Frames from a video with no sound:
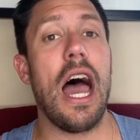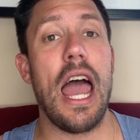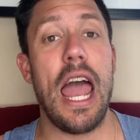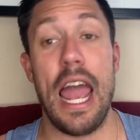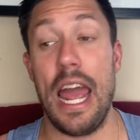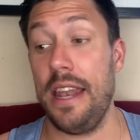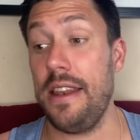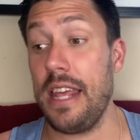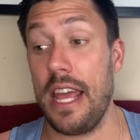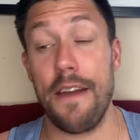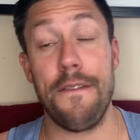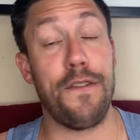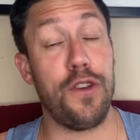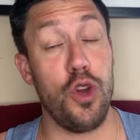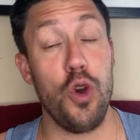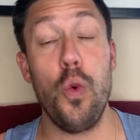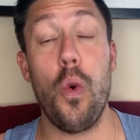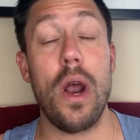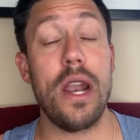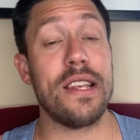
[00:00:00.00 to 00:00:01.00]
And if
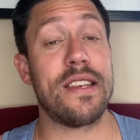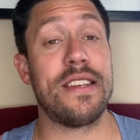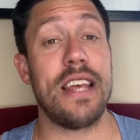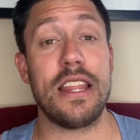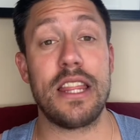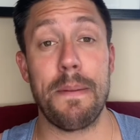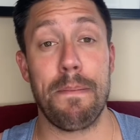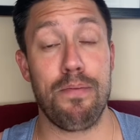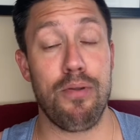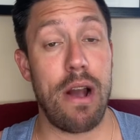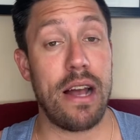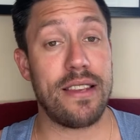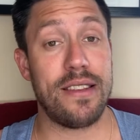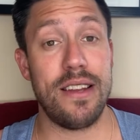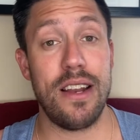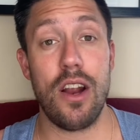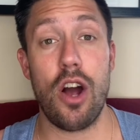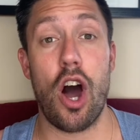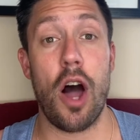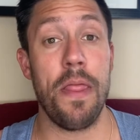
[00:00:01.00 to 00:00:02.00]
you want to set the
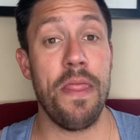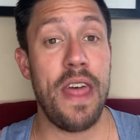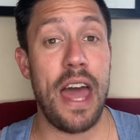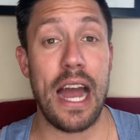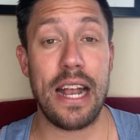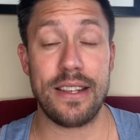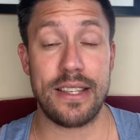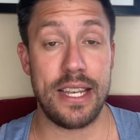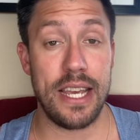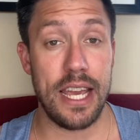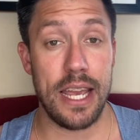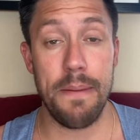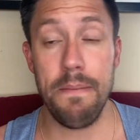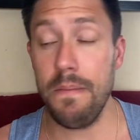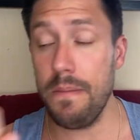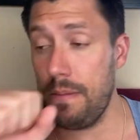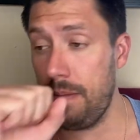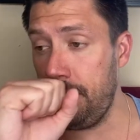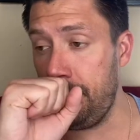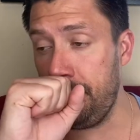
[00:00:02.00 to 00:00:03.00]
precedent on that
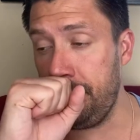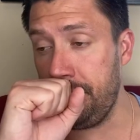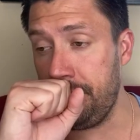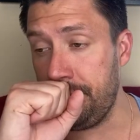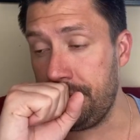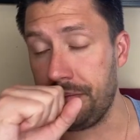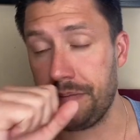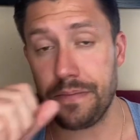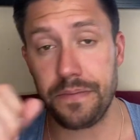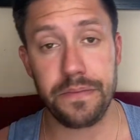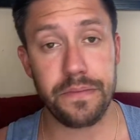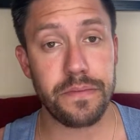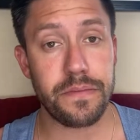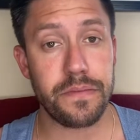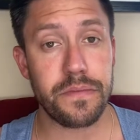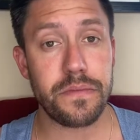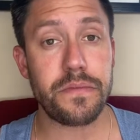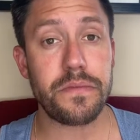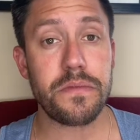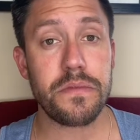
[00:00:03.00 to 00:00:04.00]
team,
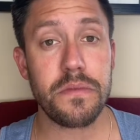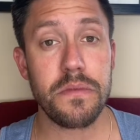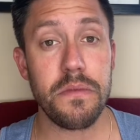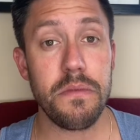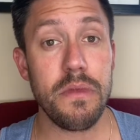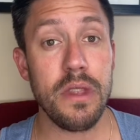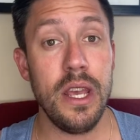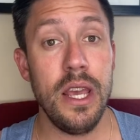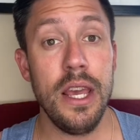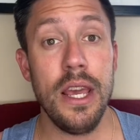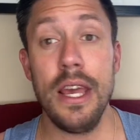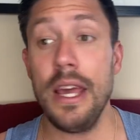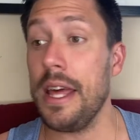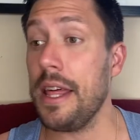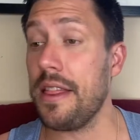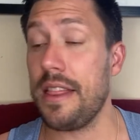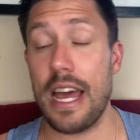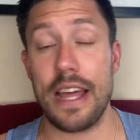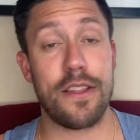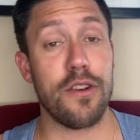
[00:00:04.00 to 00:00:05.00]

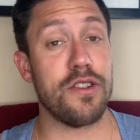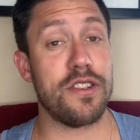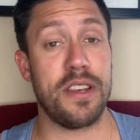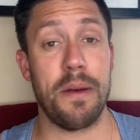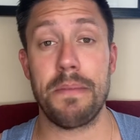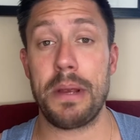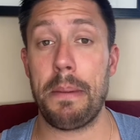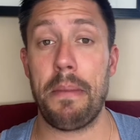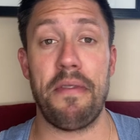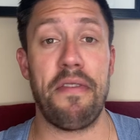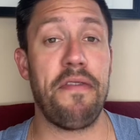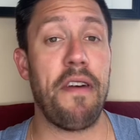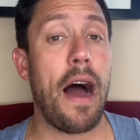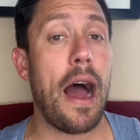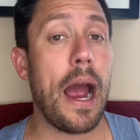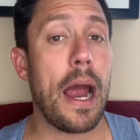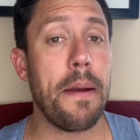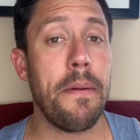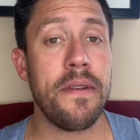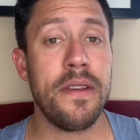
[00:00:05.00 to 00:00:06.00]
that there's some type of
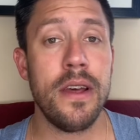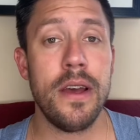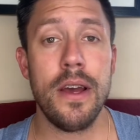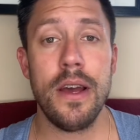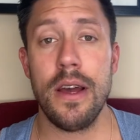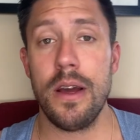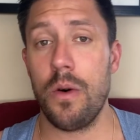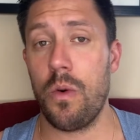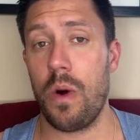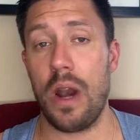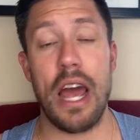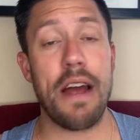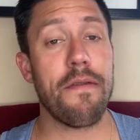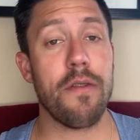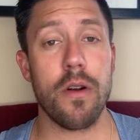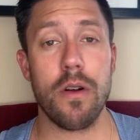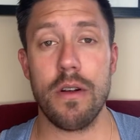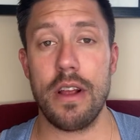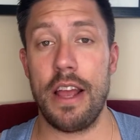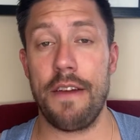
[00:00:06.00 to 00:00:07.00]
fine,
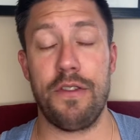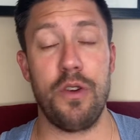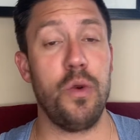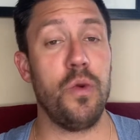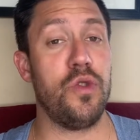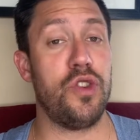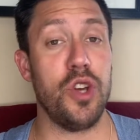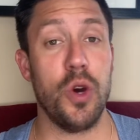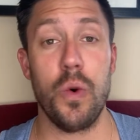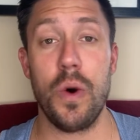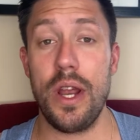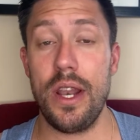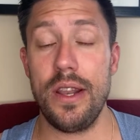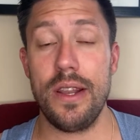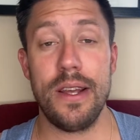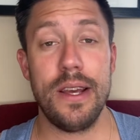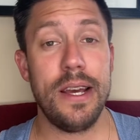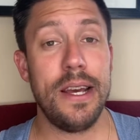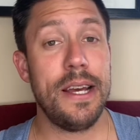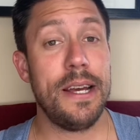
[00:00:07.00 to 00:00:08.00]
whatever, if you do it,
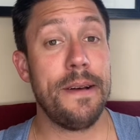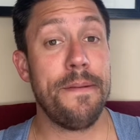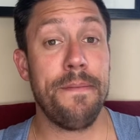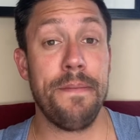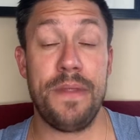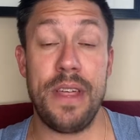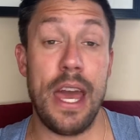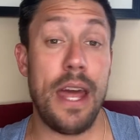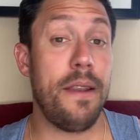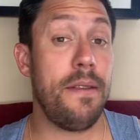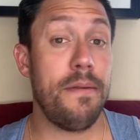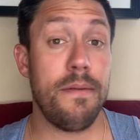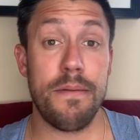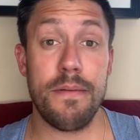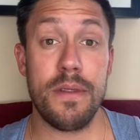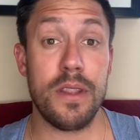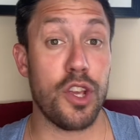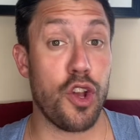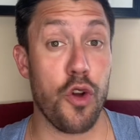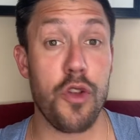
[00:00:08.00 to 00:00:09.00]
then
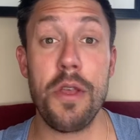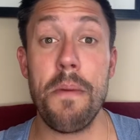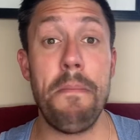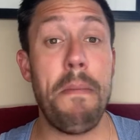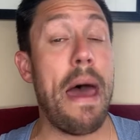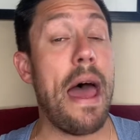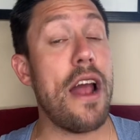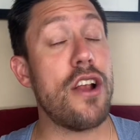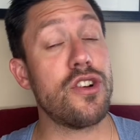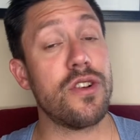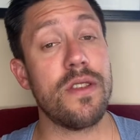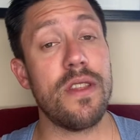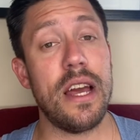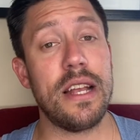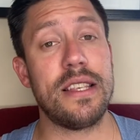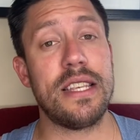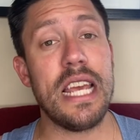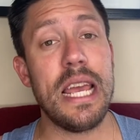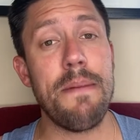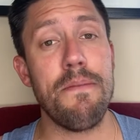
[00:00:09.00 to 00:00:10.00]
you're the manager of
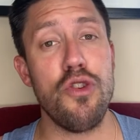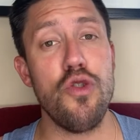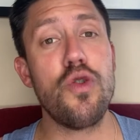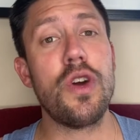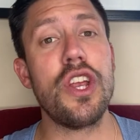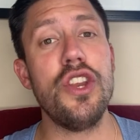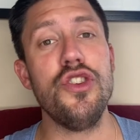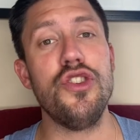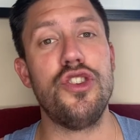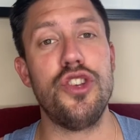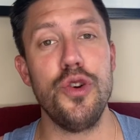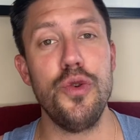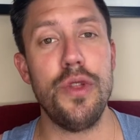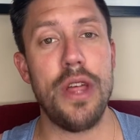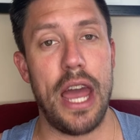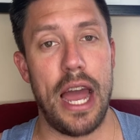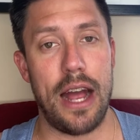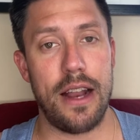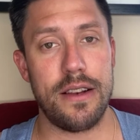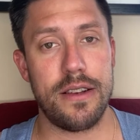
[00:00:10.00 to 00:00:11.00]
that team. You can do
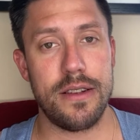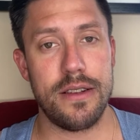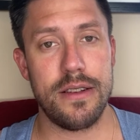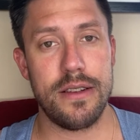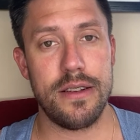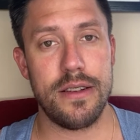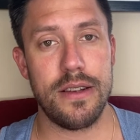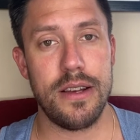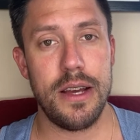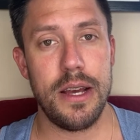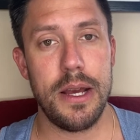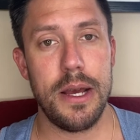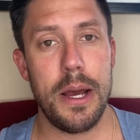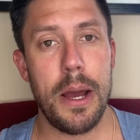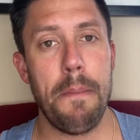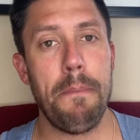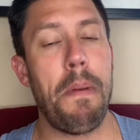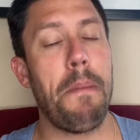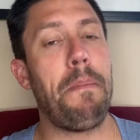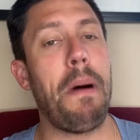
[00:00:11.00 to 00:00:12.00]
that.
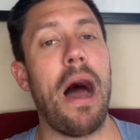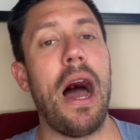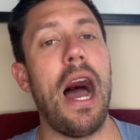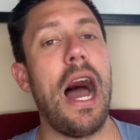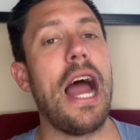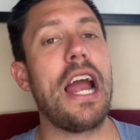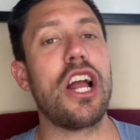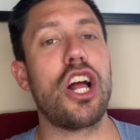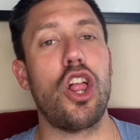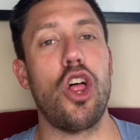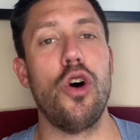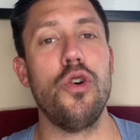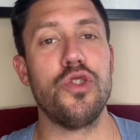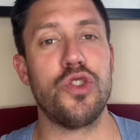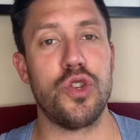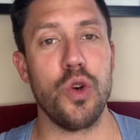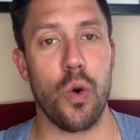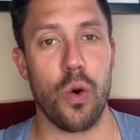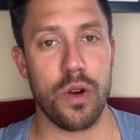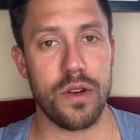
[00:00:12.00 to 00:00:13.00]
But behind
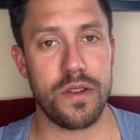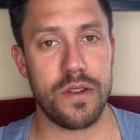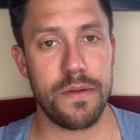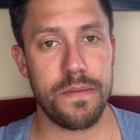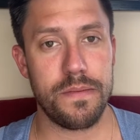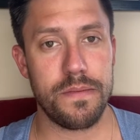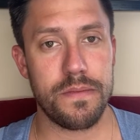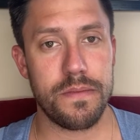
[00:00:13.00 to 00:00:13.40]
closed doors.